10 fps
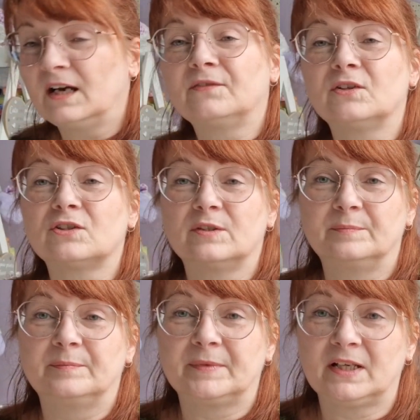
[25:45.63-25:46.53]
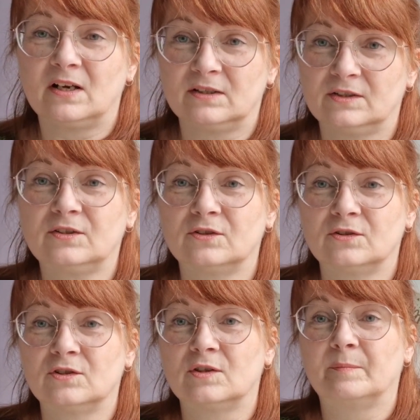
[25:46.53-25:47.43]
I've got some
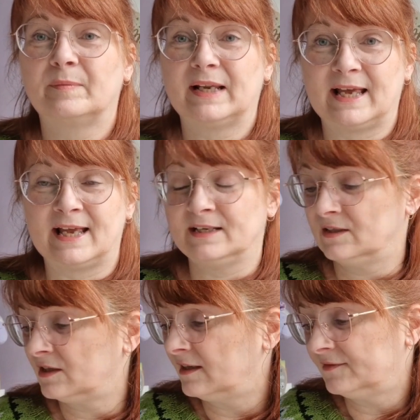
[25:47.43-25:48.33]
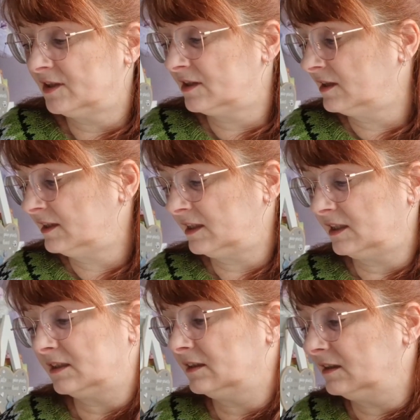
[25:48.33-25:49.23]
cast-ons planned. I've
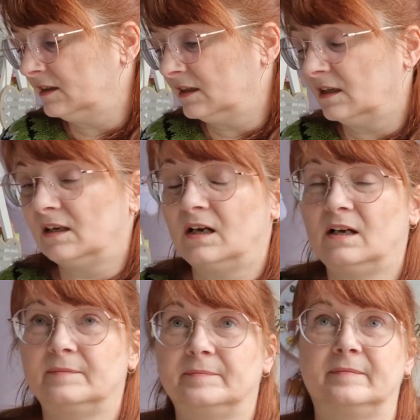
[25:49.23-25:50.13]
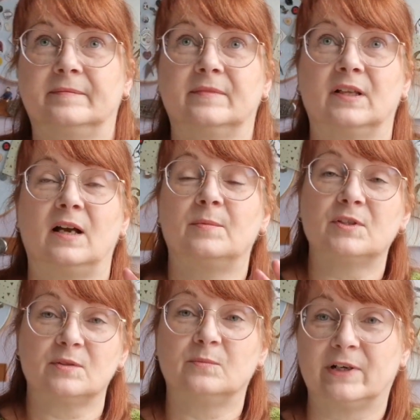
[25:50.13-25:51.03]
decided I
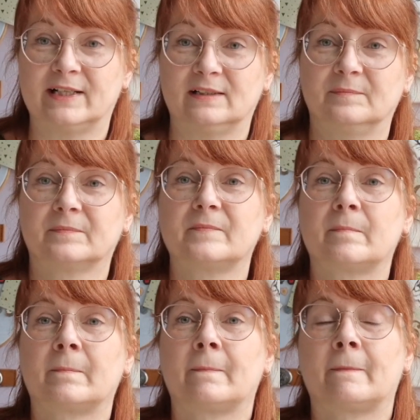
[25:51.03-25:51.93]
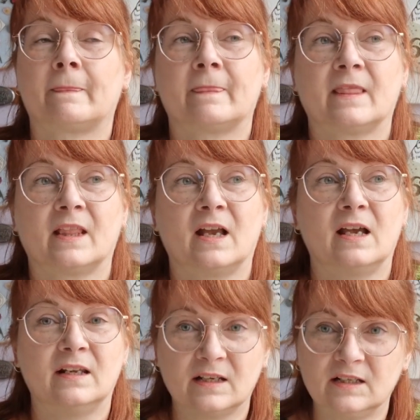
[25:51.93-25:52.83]
wasn't well.
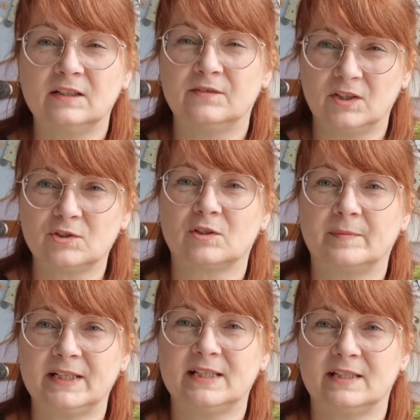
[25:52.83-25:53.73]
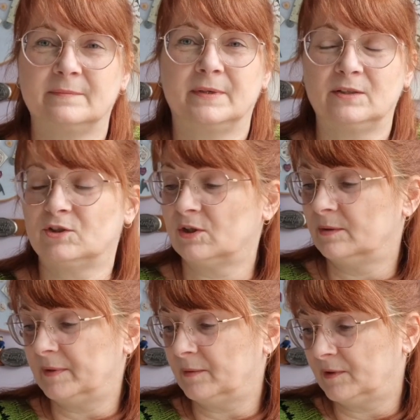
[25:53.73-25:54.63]
And I kind of lost my knitting
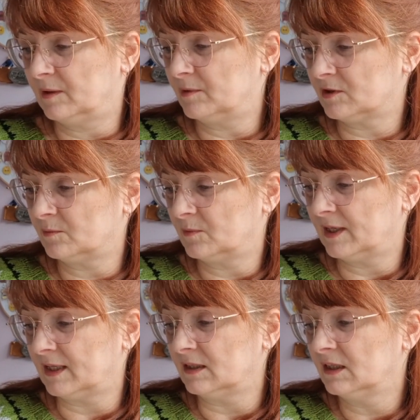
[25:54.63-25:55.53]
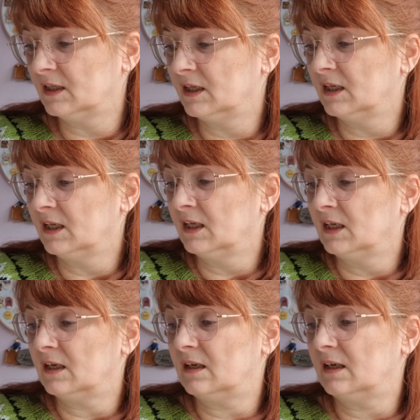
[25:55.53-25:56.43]
mojo a bit when I wasn't well.
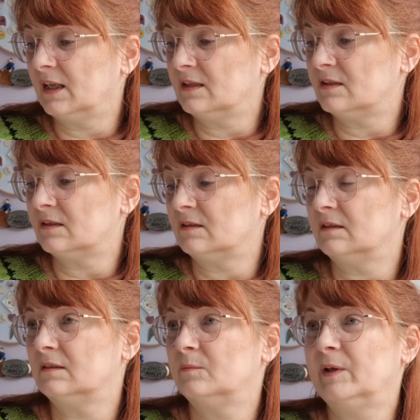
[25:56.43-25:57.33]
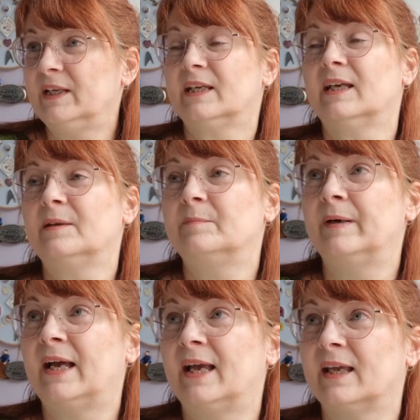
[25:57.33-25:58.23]
And when it came
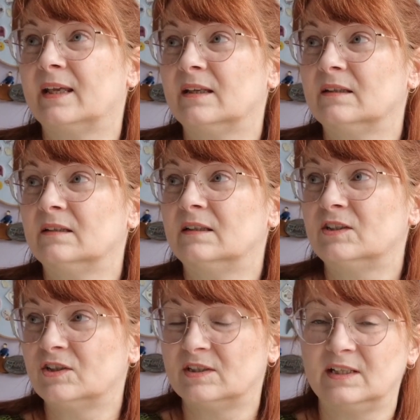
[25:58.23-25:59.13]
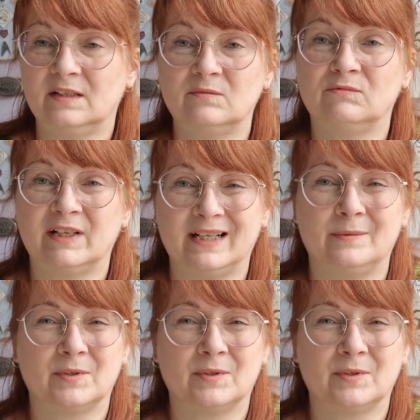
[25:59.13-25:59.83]
back, I just didn't really